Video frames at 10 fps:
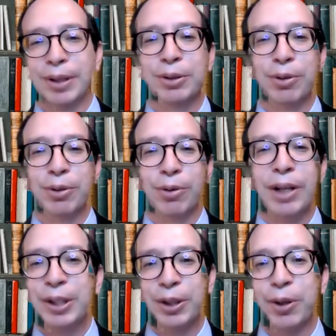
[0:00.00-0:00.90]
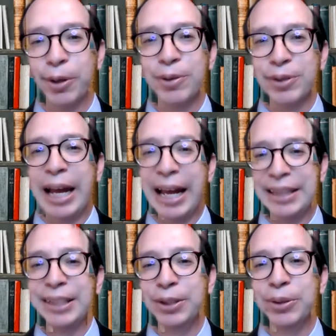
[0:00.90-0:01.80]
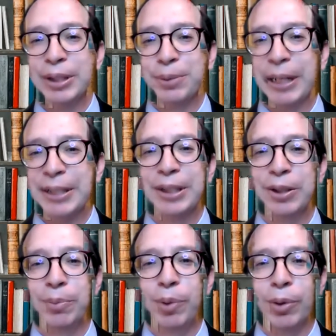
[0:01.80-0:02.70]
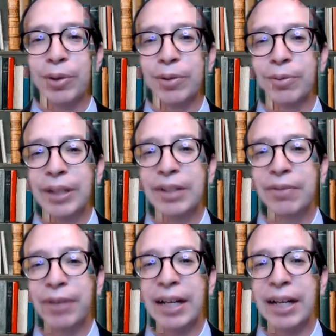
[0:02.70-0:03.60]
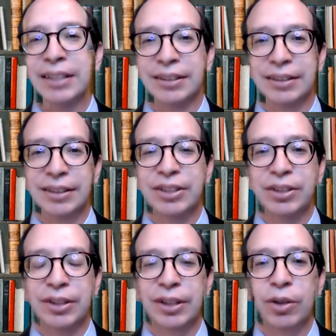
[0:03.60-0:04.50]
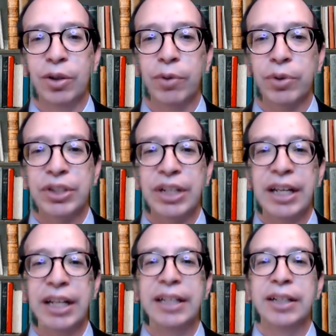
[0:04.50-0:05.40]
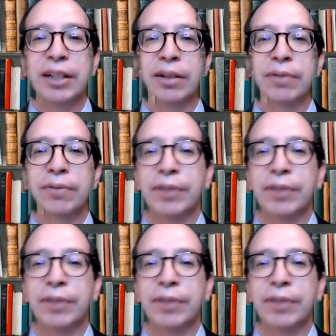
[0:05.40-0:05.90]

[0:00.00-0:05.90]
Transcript: crossing occurs at the US-Mexico border, when in fact it's the overstaying of